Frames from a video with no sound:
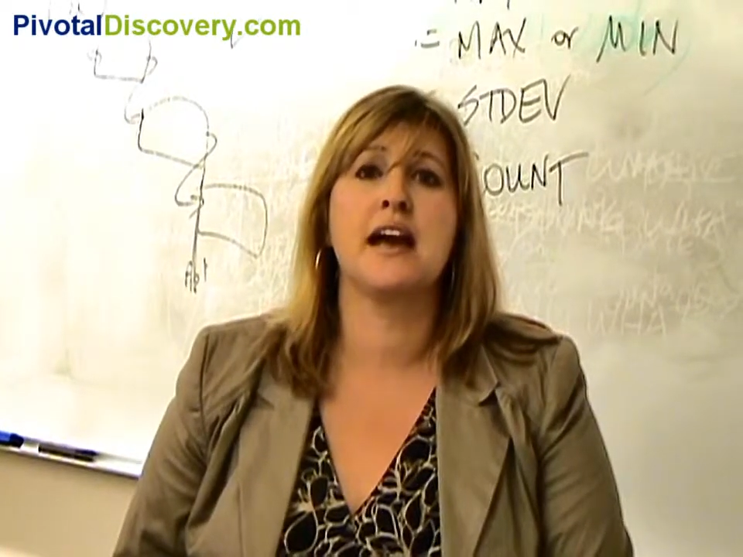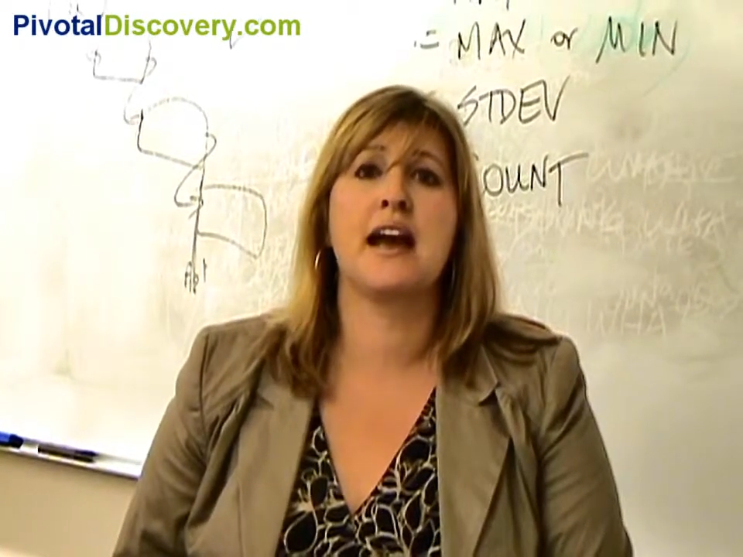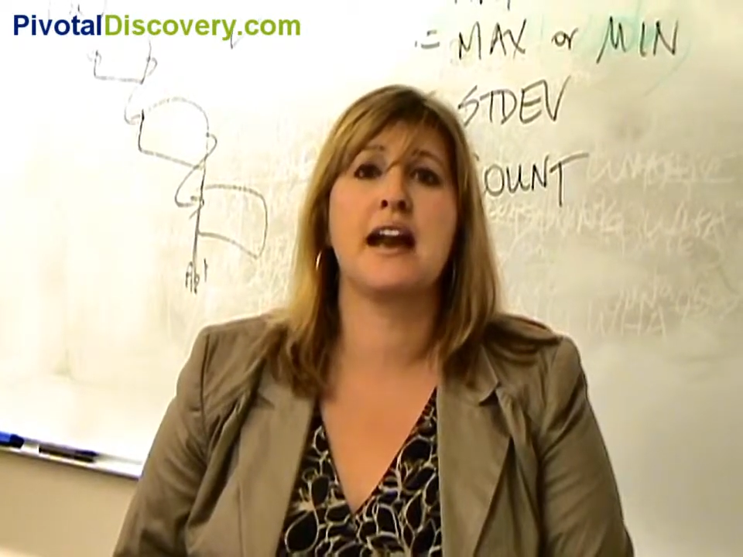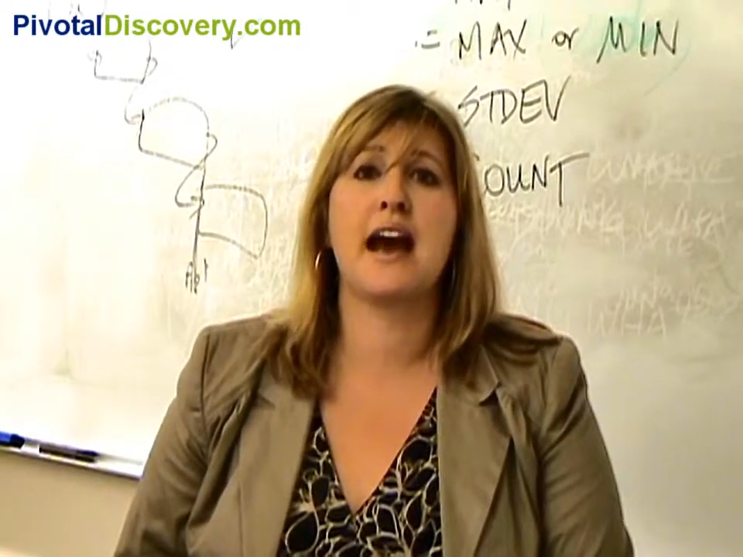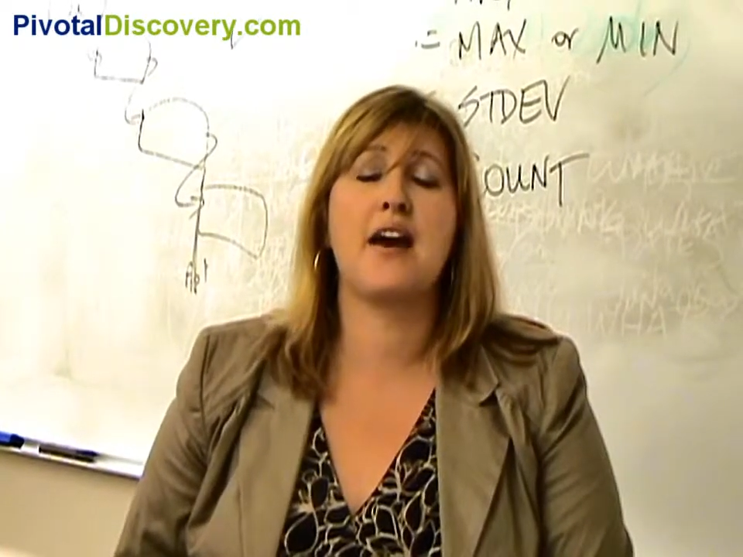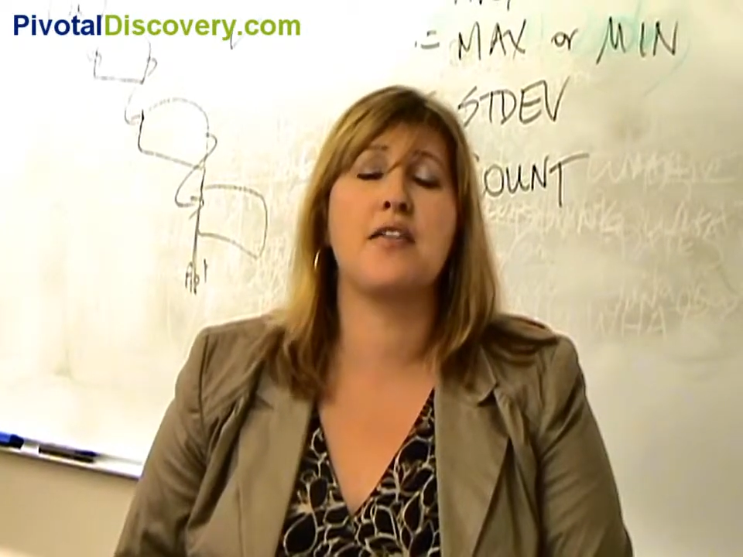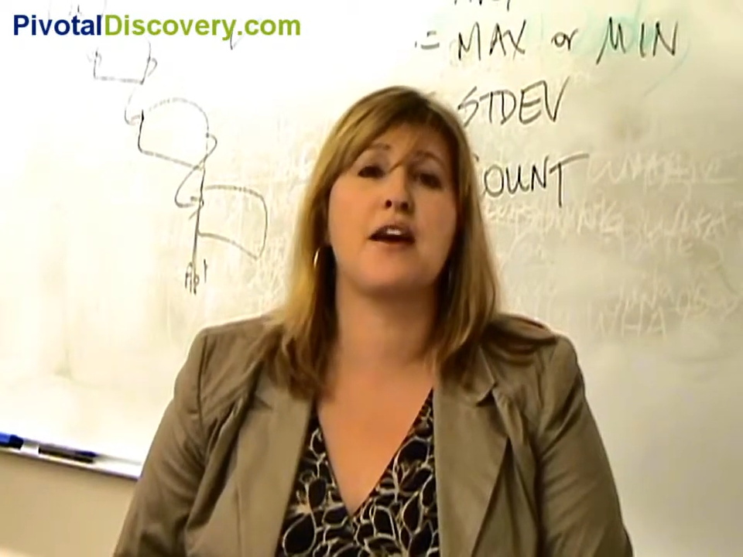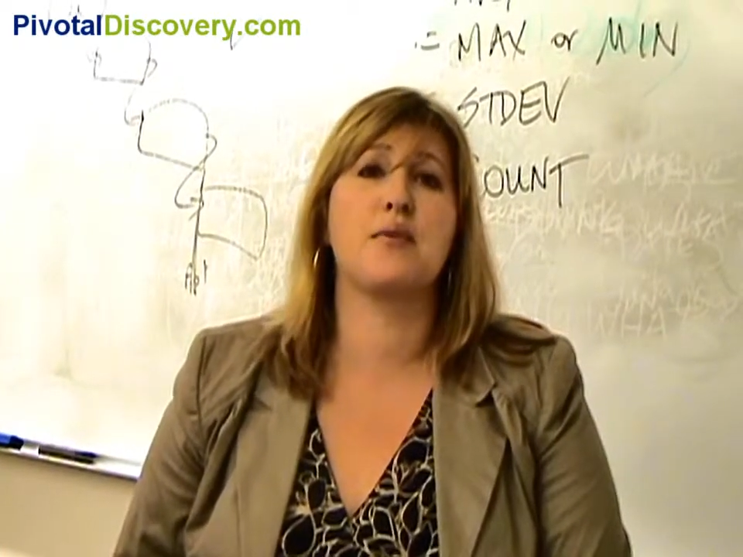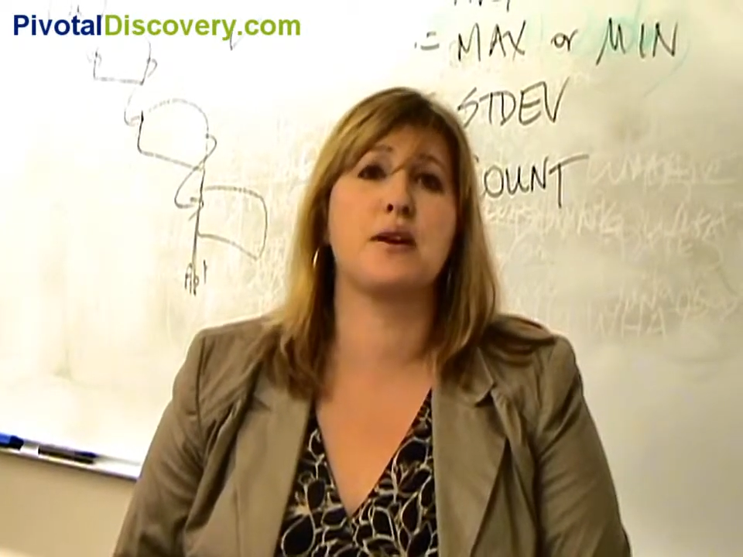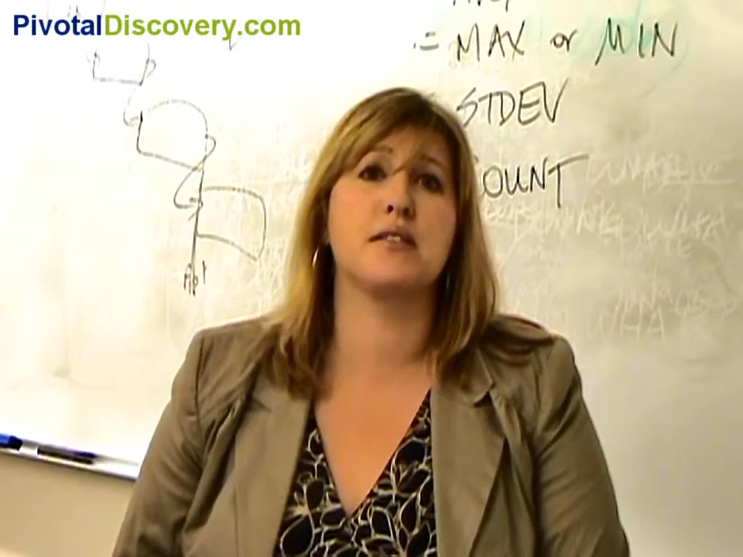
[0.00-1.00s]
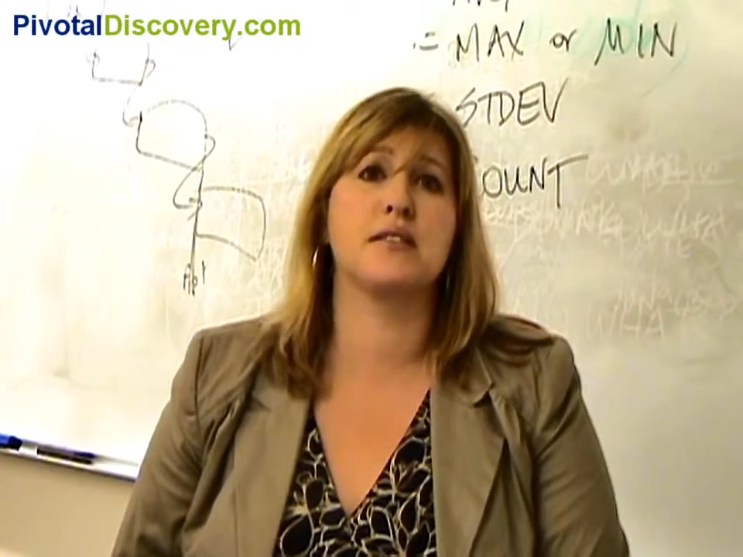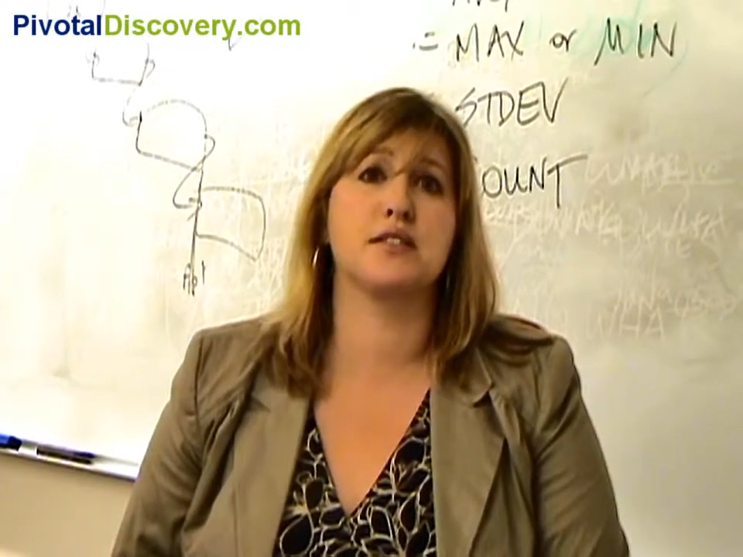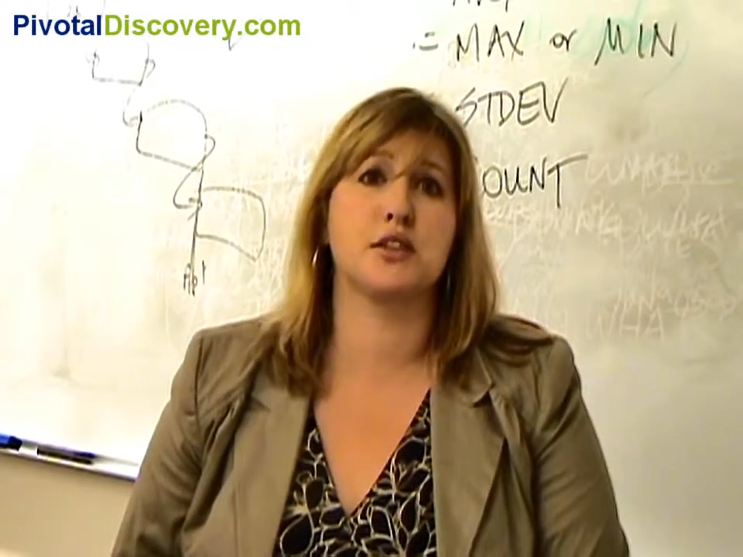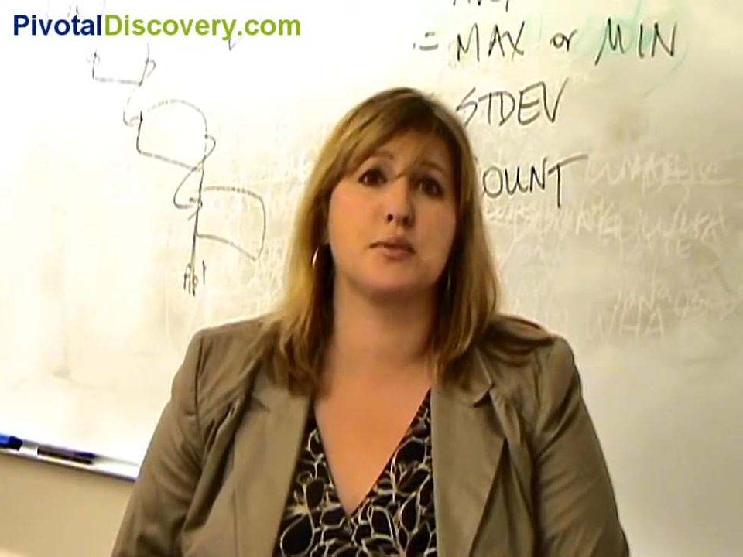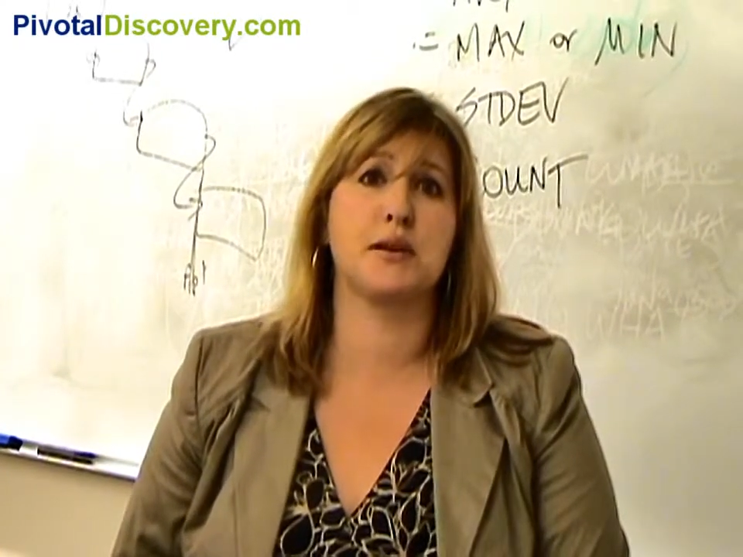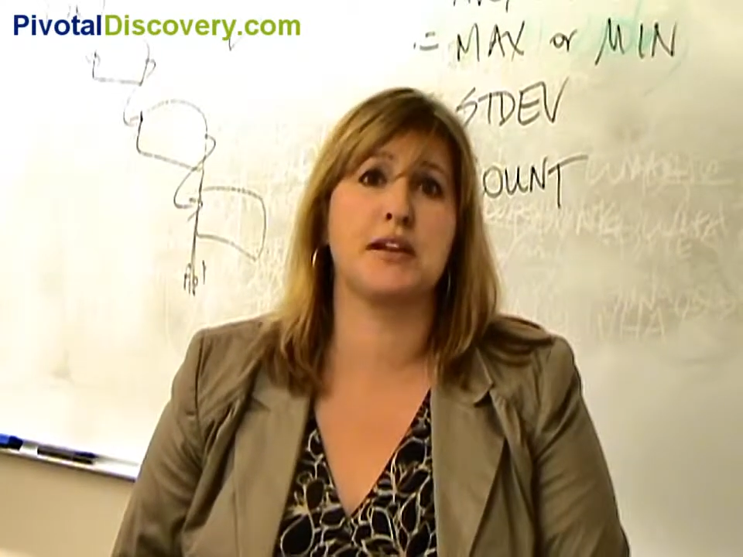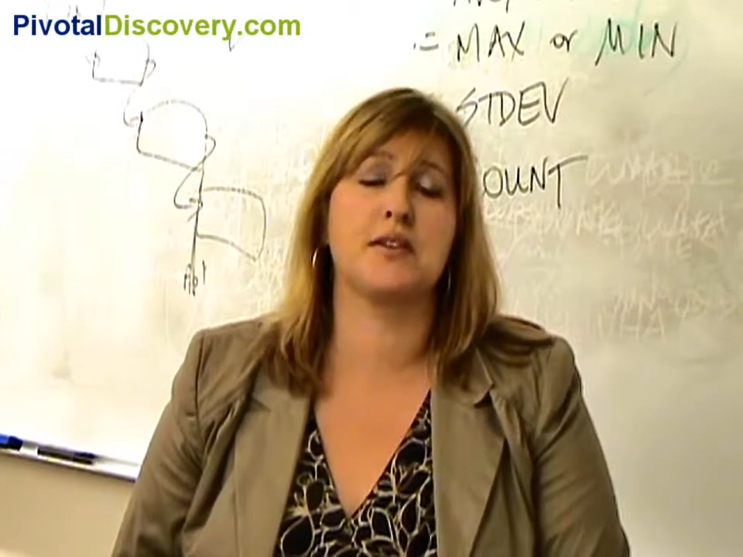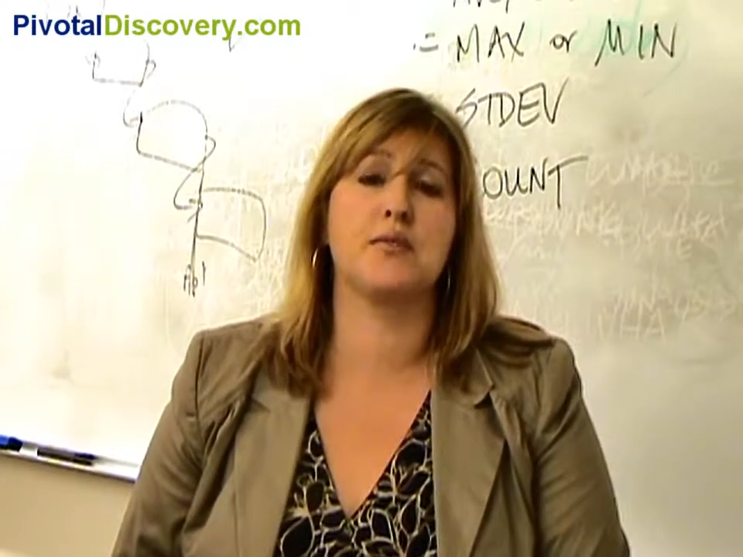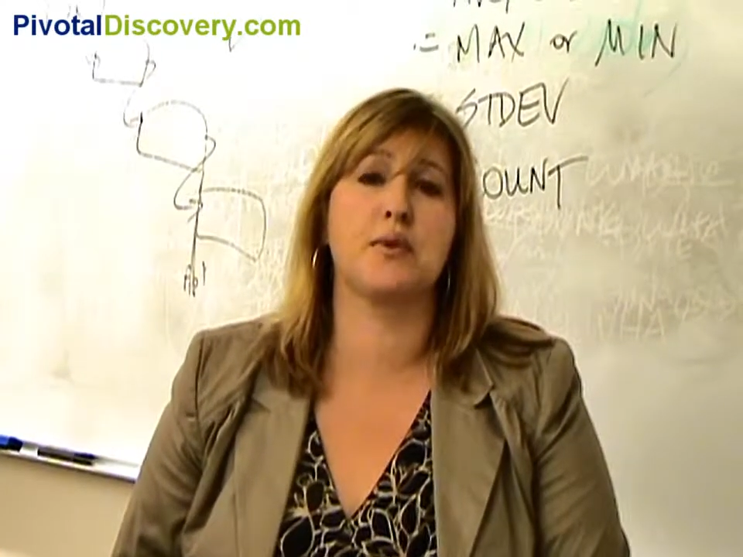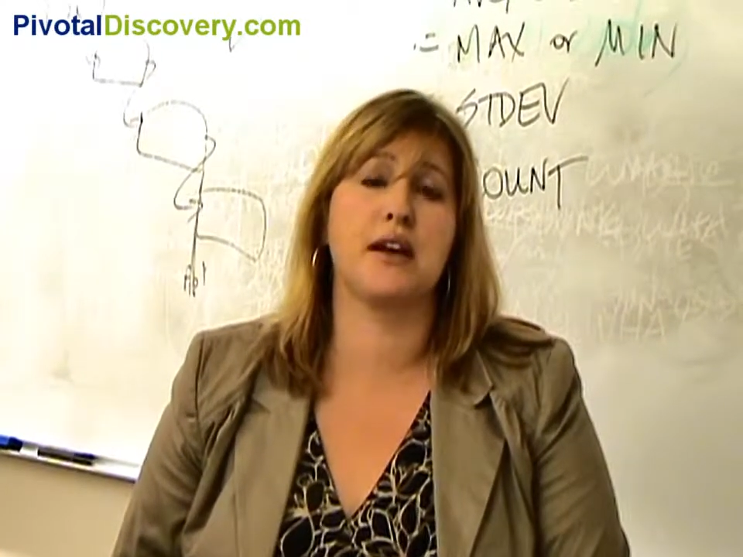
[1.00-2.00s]
and how that was
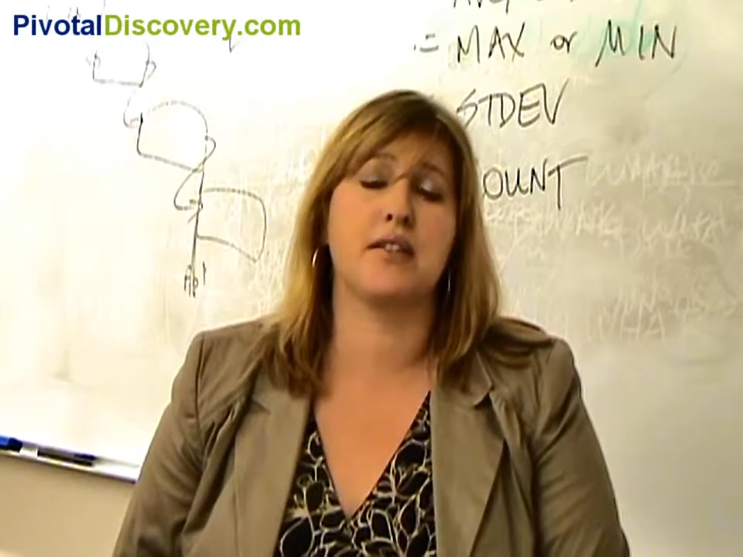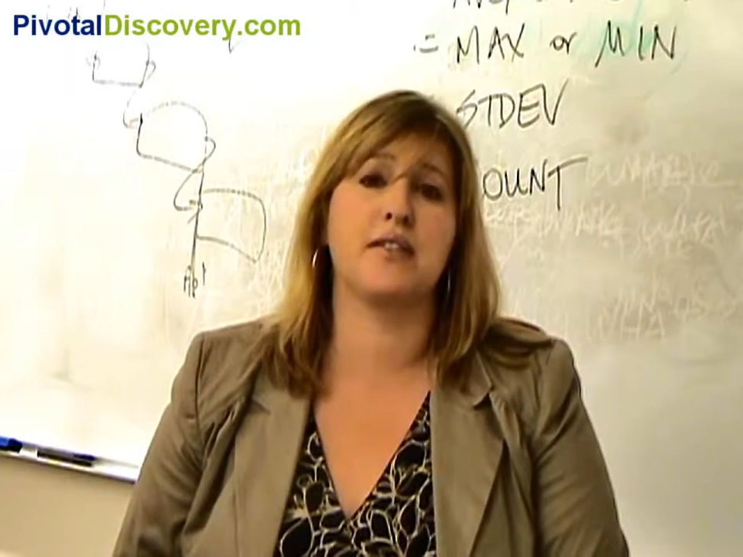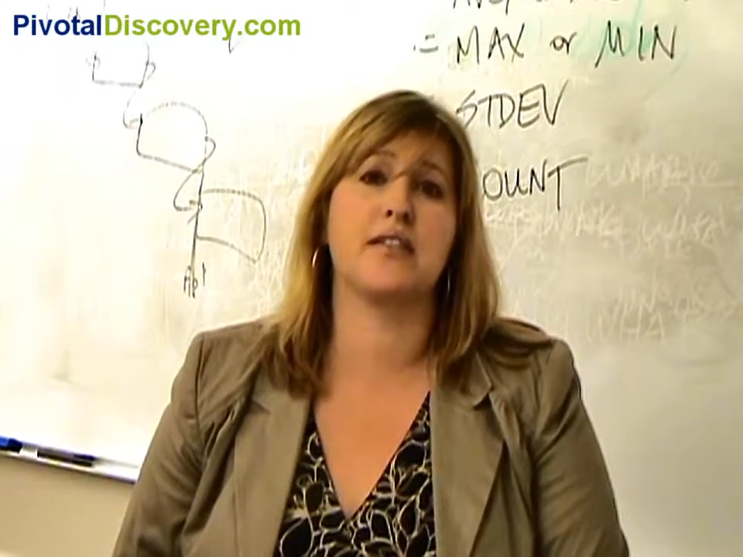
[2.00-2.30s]
interpreted with